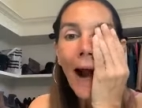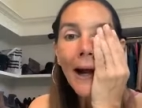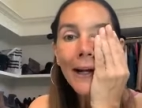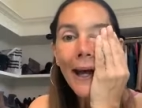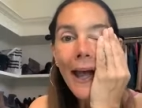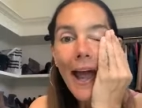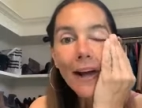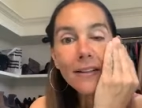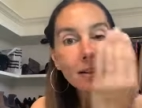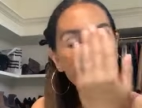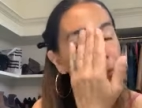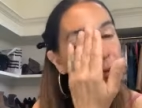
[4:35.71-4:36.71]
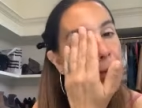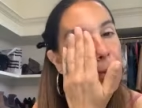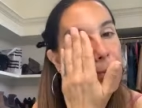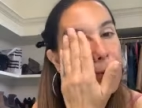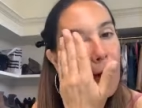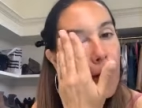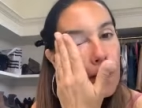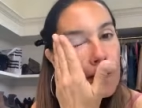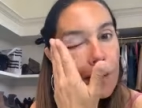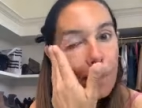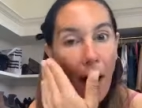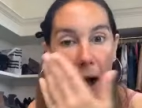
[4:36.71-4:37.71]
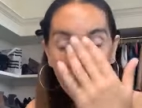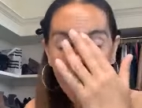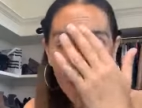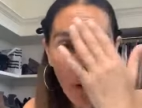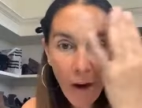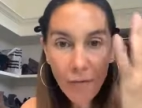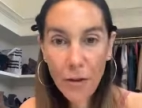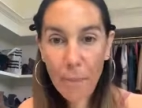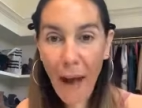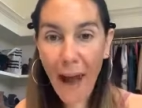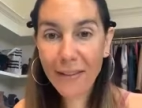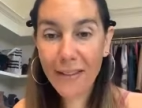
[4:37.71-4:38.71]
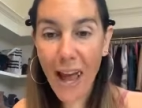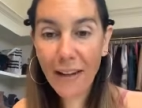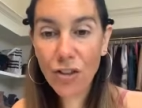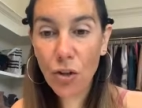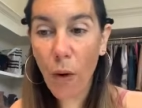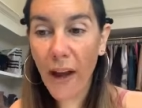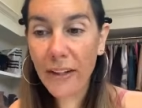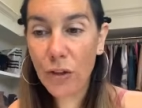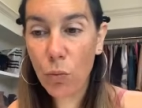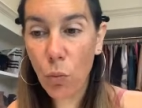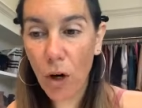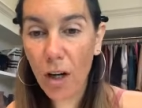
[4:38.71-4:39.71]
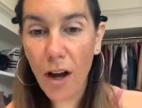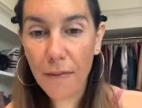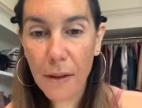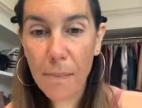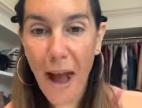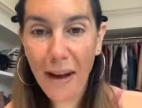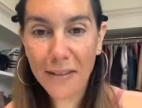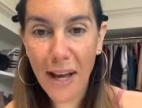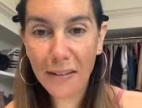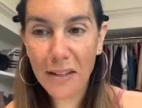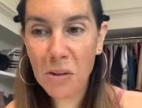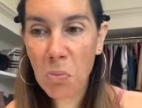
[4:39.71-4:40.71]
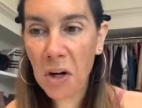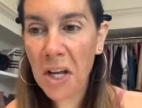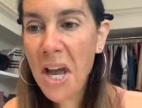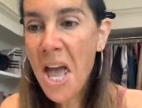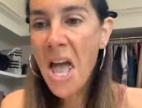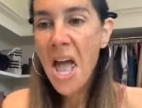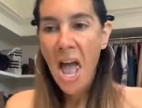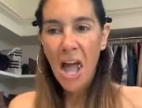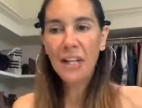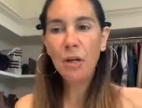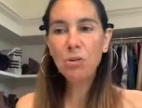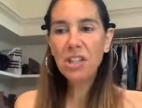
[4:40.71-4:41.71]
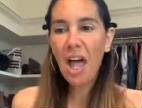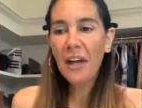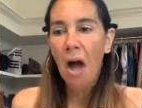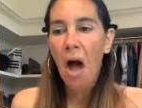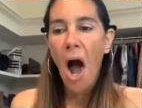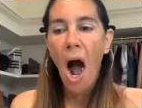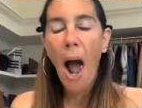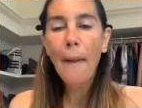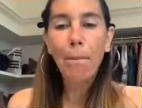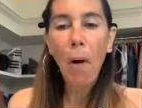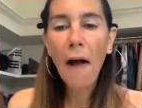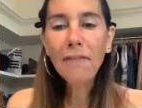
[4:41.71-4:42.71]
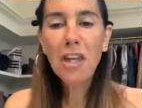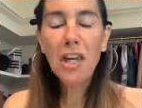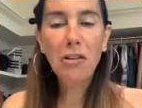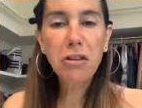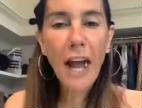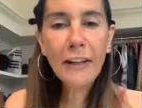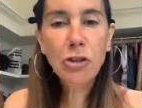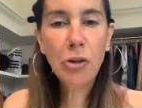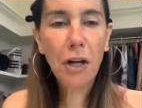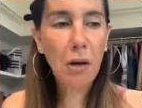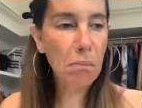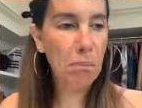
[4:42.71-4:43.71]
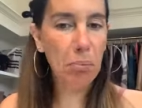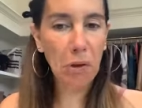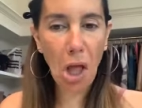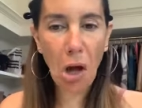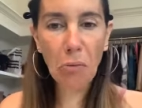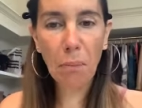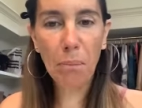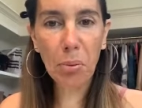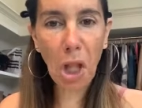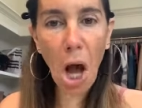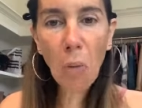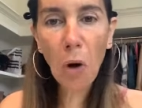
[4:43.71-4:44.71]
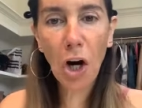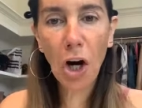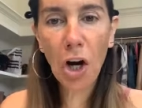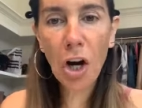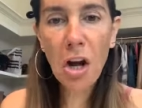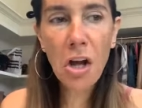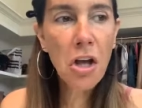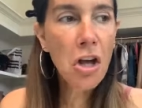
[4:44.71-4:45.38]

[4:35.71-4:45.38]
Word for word: and I asked him to blow the pollen off the back deck so I could work on the back deck this morning. And he was like, I bought the electric bl blower